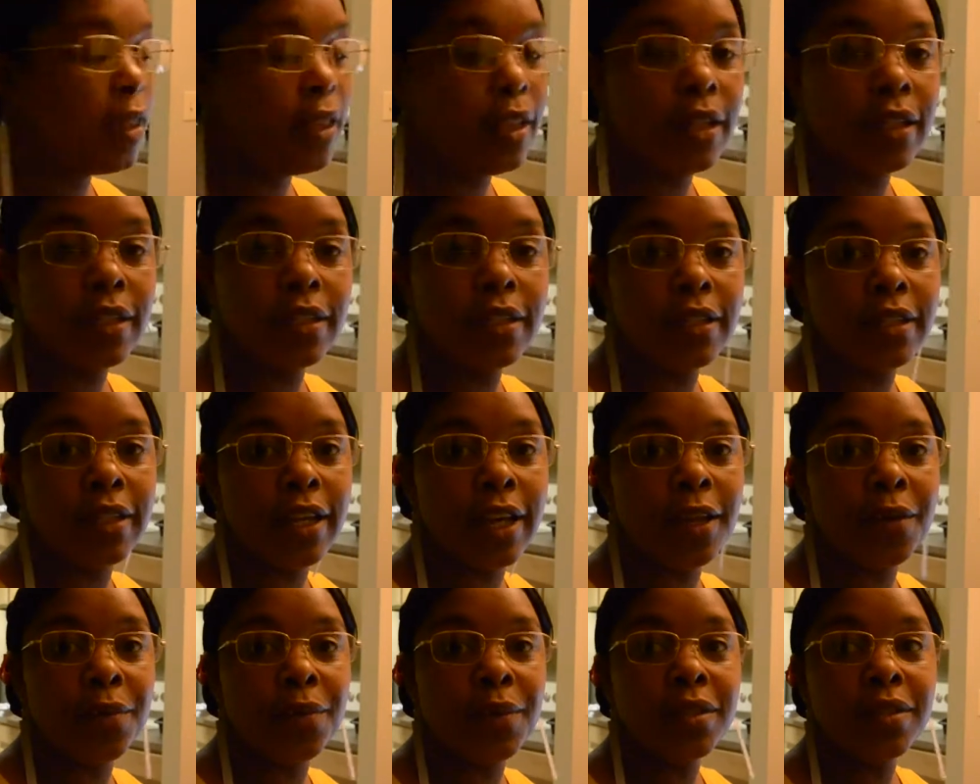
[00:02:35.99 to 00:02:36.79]
these
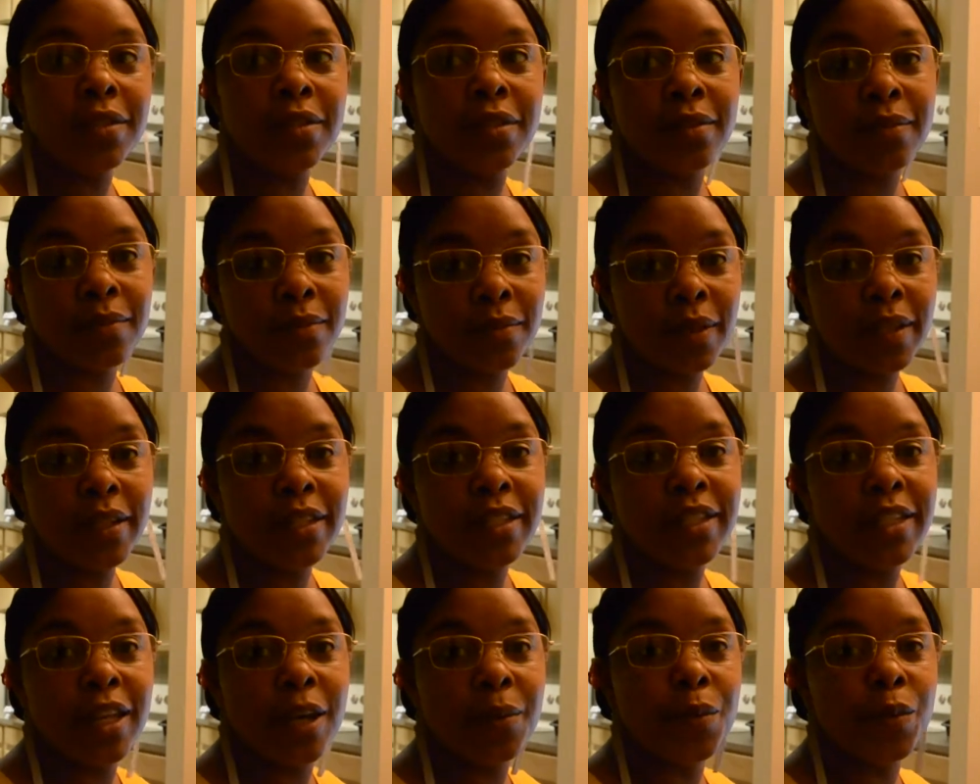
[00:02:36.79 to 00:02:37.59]
statements and
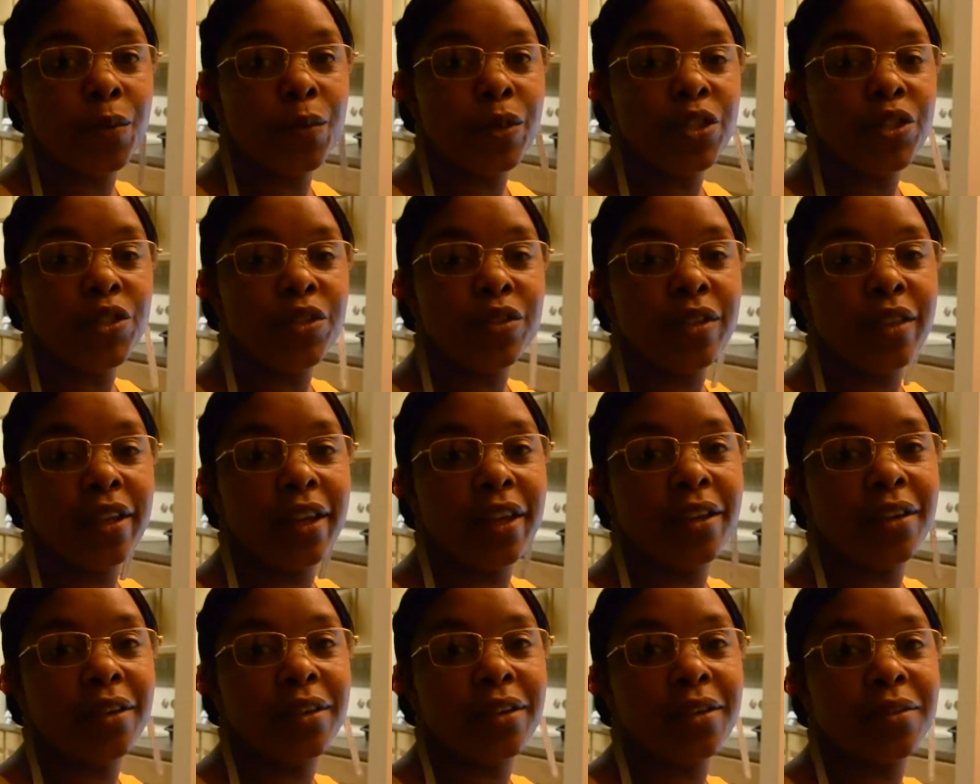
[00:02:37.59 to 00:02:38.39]
tell me what you think.